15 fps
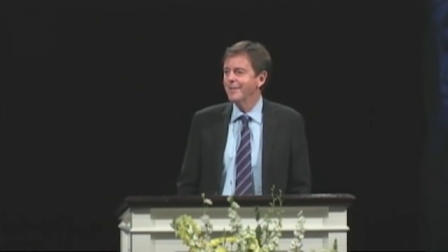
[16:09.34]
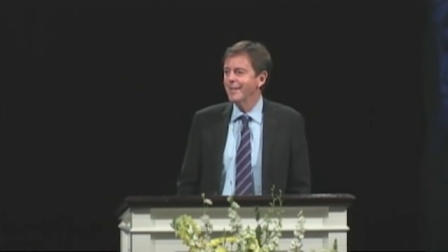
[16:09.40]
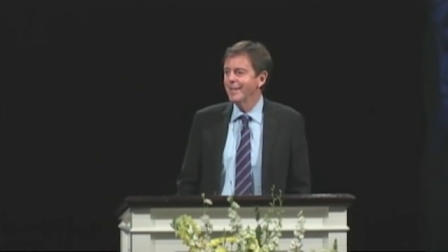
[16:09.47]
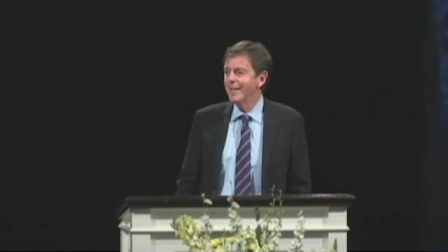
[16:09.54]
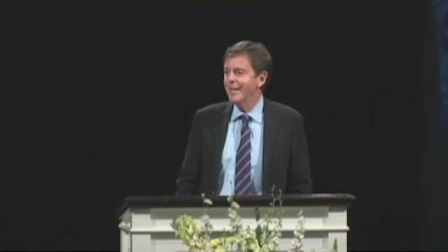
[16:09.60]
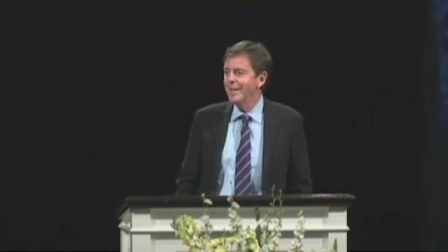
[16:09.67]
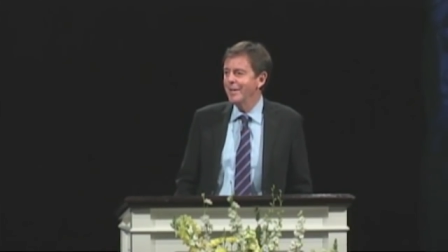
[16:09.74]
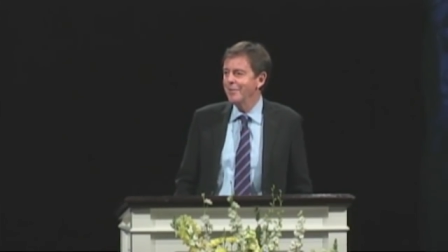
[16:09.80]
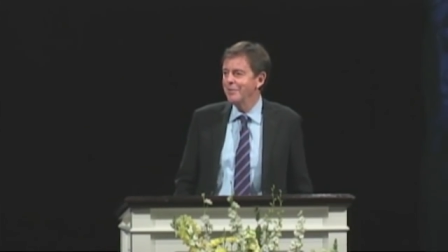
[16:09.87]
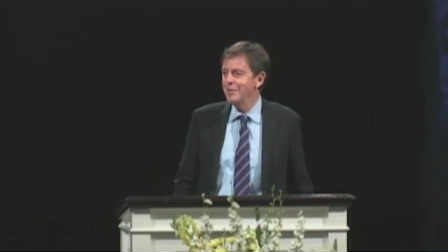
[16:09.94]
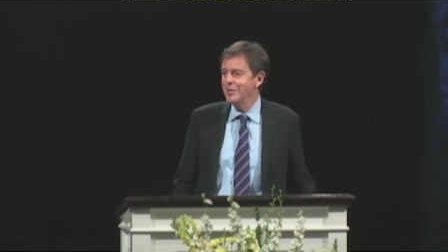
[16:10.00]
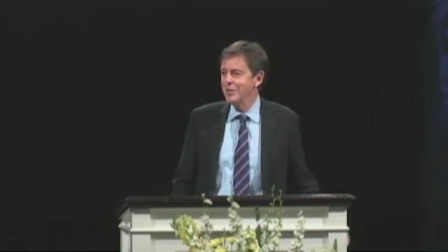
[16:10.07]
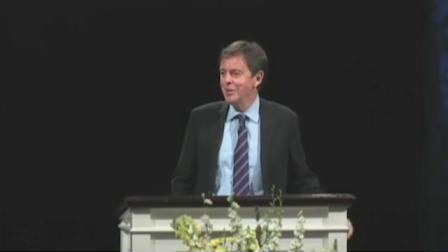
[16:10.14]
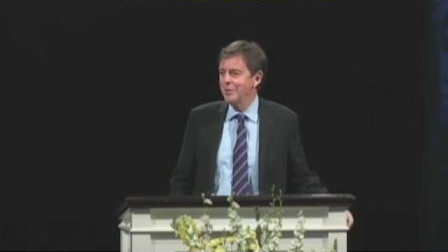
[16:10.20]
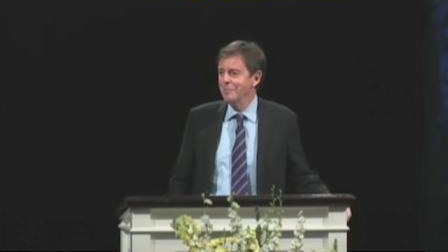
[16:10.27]
a lady of
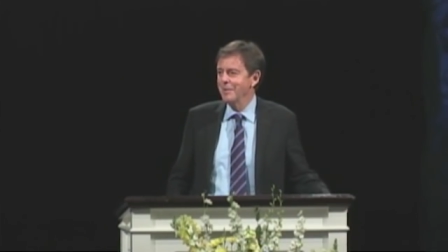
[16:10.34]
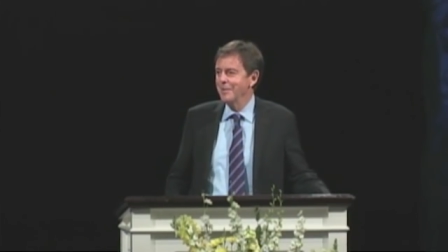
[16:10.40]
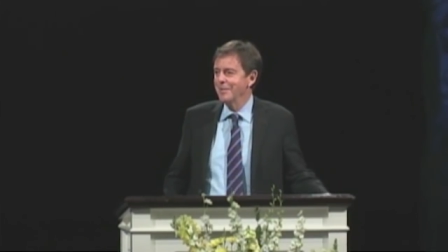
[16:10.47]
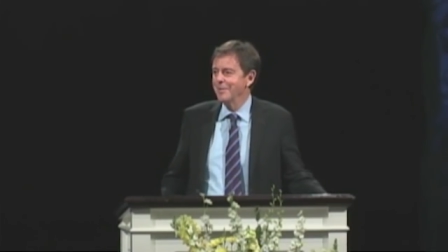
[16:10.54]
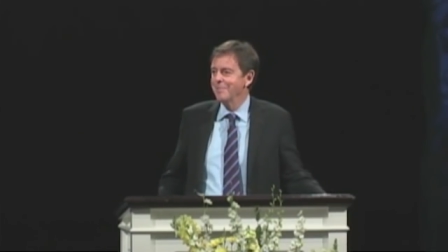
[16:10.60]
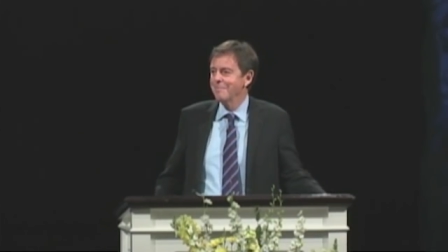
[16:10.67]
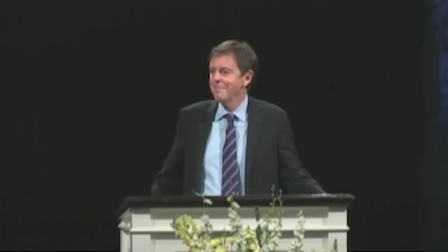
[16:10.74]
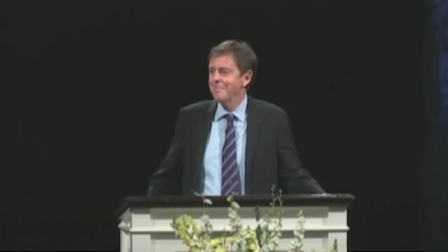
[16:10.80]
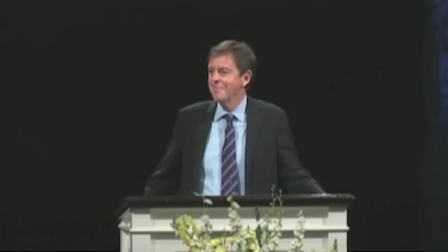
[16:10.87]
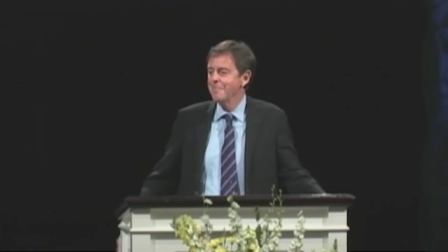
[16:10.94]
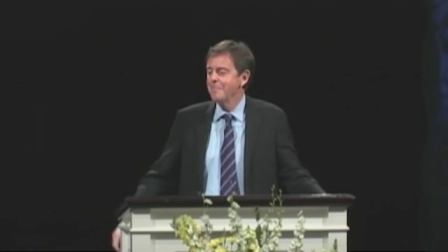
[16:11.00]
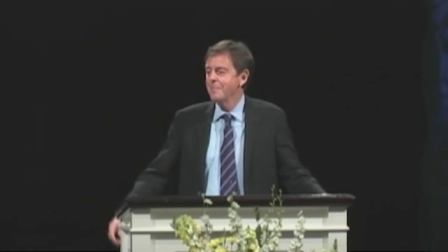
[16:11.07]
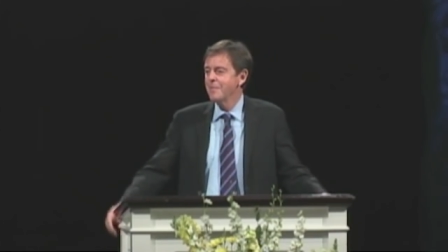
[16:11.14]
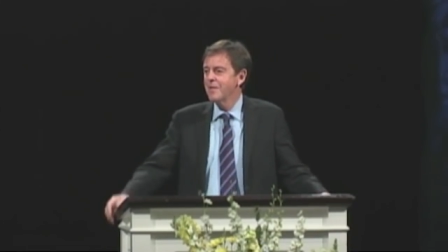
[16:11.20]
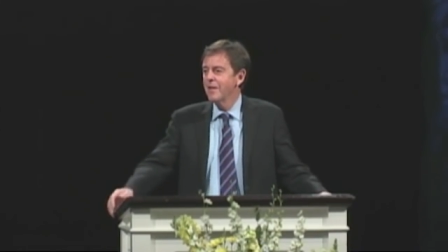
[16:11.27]
discernment.
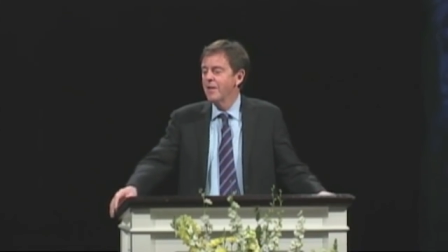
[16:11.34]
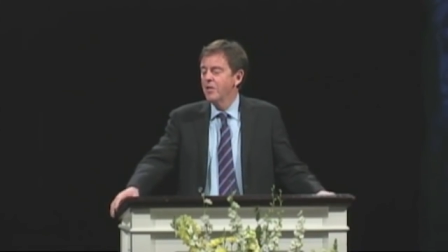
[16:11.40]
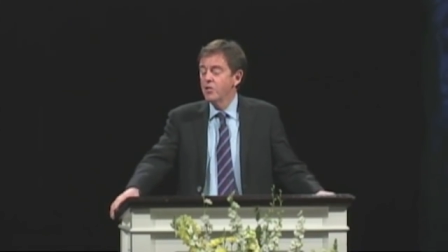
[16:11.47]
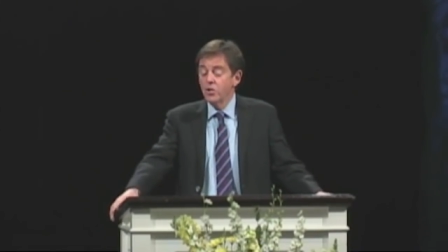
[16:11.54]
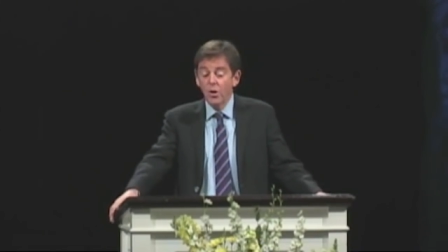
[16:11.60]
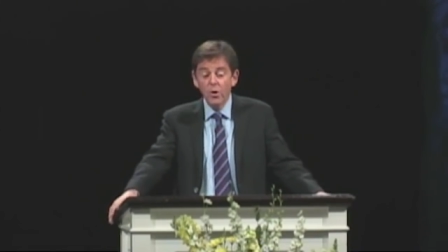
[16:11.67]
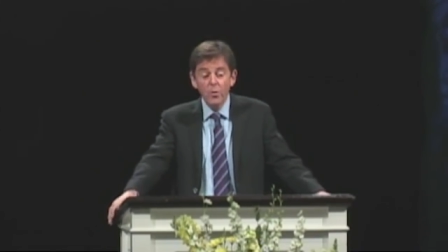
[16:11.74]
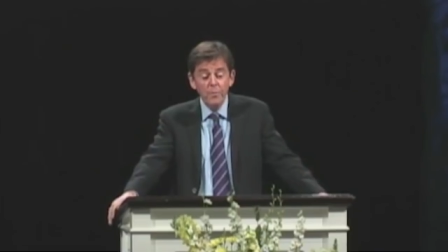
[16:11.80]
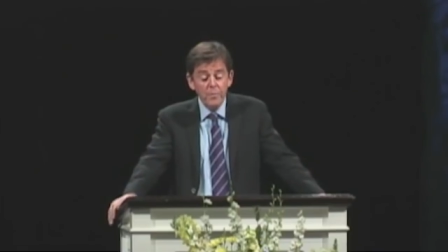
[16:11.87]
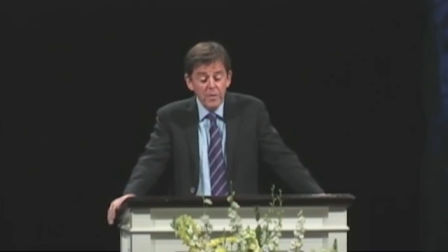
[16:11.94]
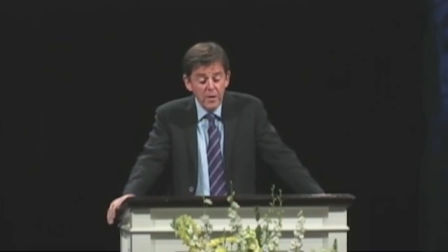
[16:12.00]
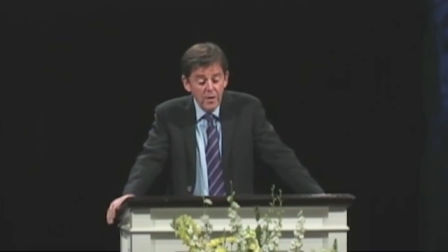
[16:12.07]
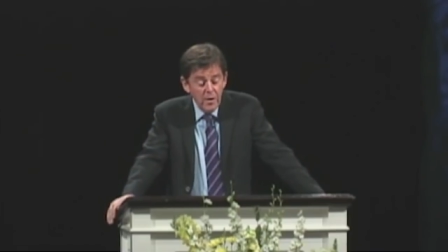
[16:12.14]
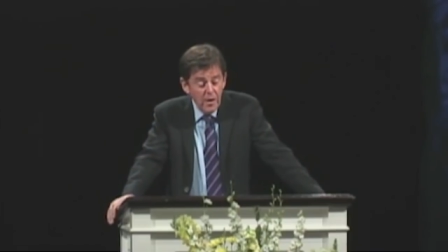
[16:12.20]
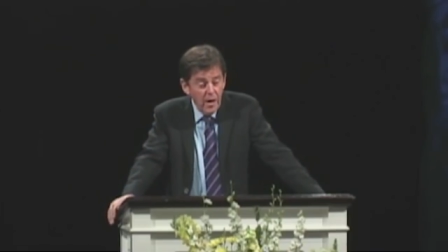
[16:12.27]
So,
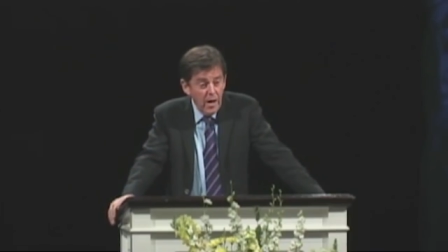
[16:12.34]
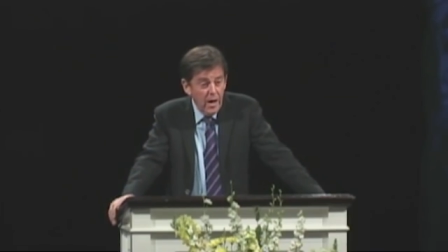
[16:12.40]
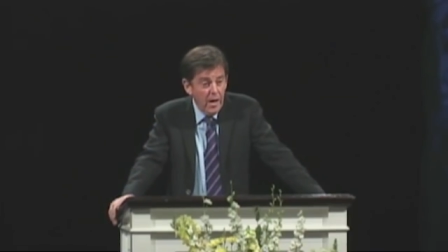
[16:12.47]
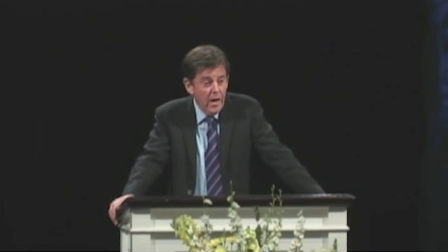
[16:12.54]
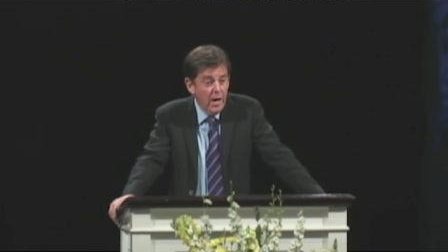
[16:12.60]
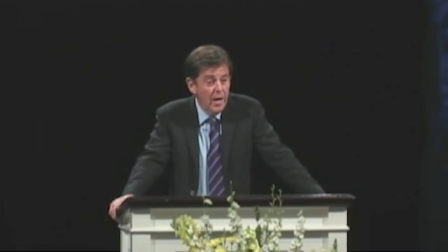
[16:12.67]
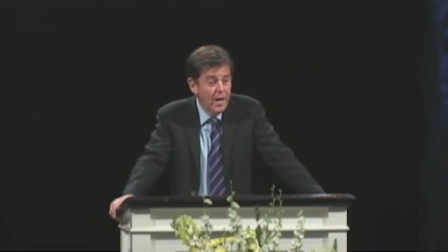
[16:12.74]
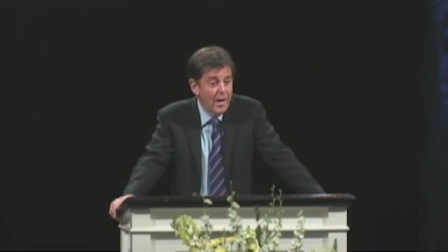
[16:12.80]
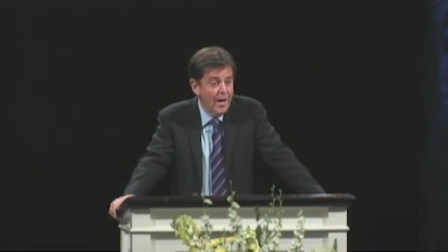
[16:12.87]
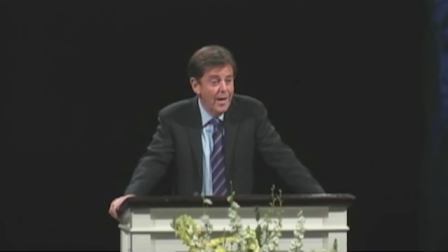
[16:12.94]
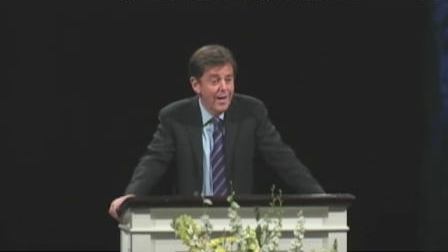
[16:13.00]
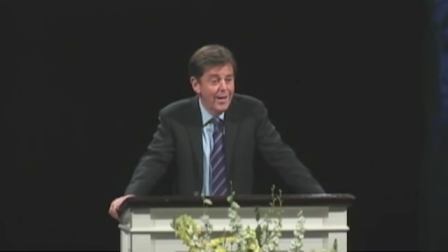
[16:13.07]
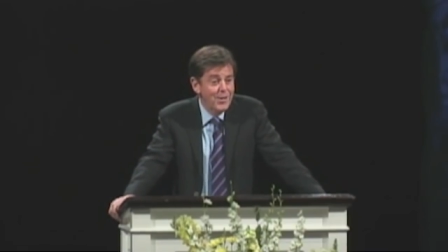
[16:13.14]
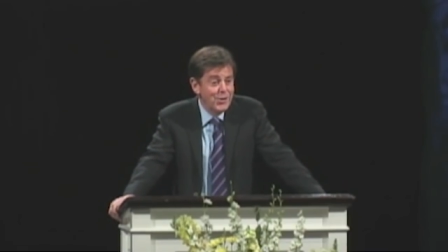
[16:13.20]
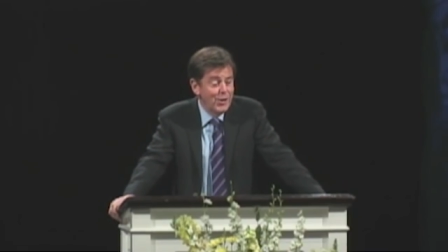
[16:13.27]
uh,
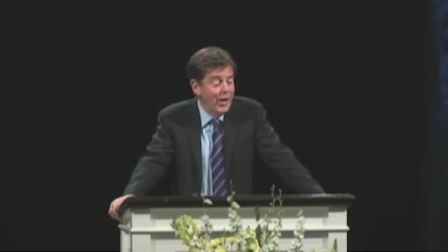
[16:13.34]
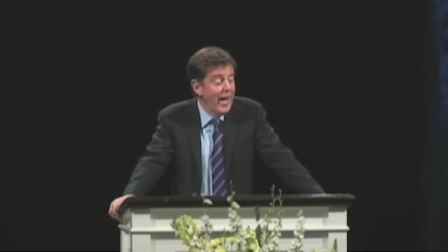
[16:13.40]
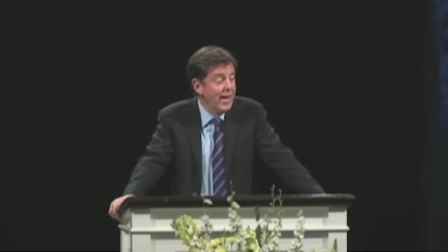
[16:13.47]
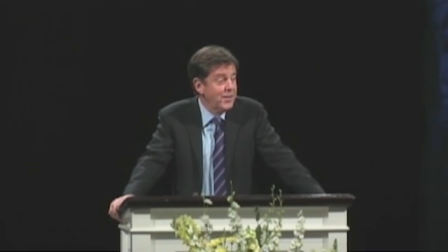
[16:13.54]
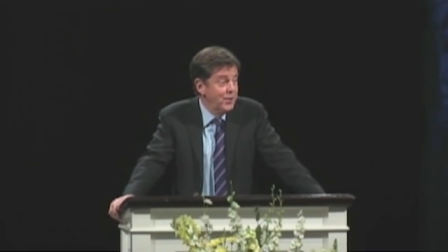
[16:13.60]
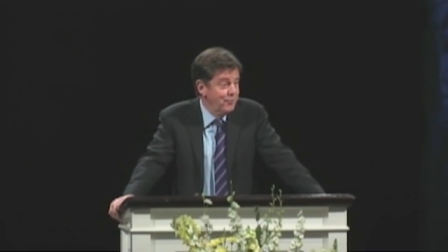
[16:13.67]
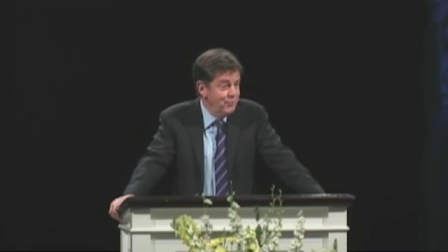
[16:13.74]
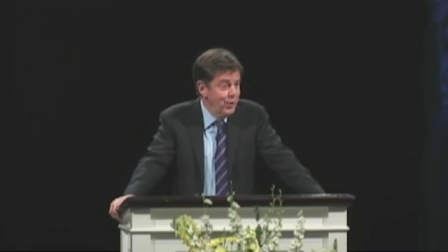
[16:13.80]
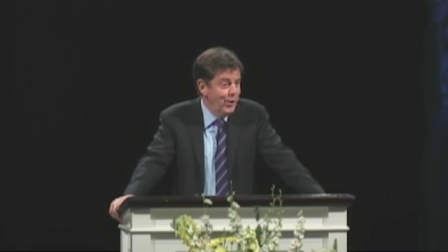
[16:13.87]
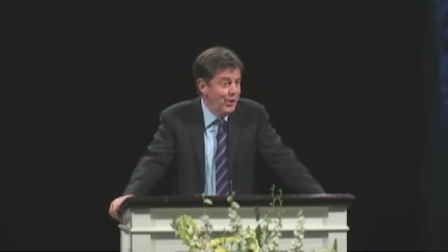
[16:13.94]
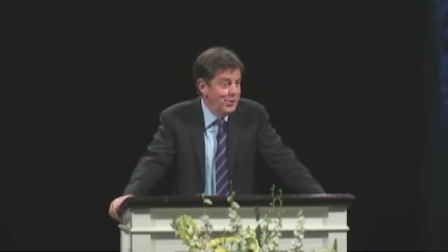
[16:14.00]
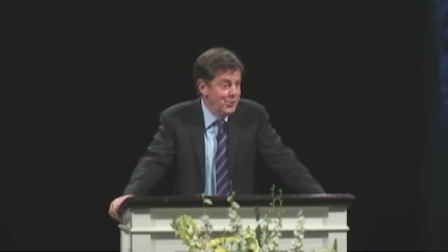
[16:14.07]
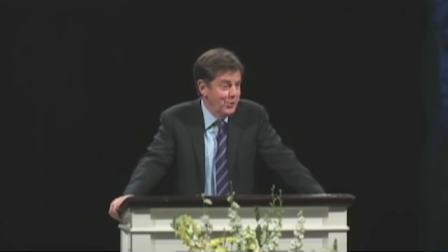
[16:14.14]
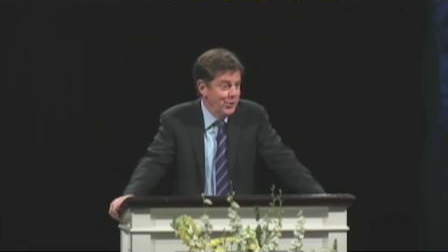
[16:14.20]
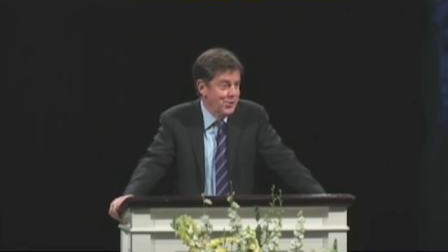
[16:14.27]
selective, not
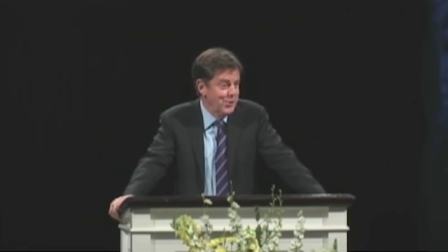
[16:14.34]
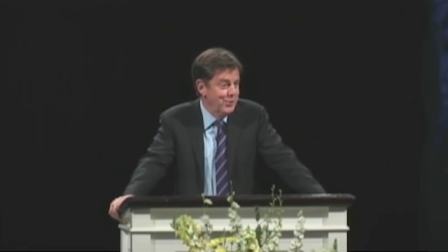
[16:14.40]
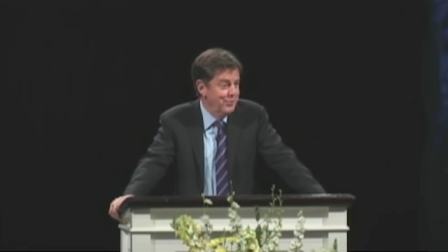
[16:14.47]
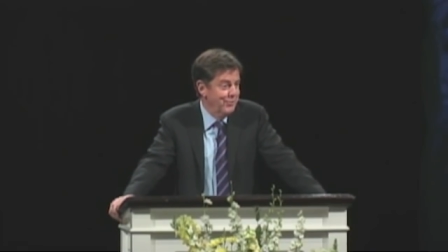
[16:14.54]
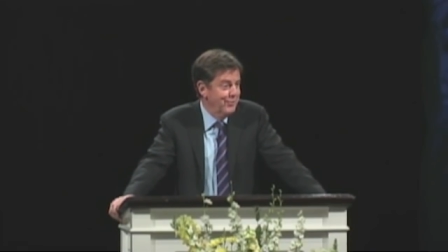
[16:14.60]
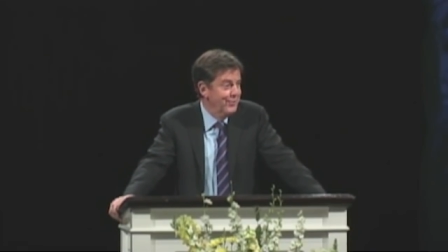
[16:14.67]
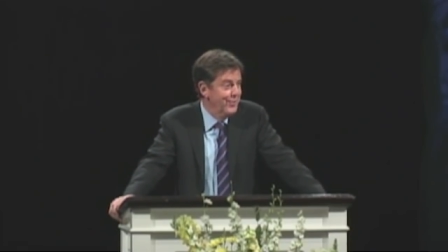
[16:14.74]
exhaustive.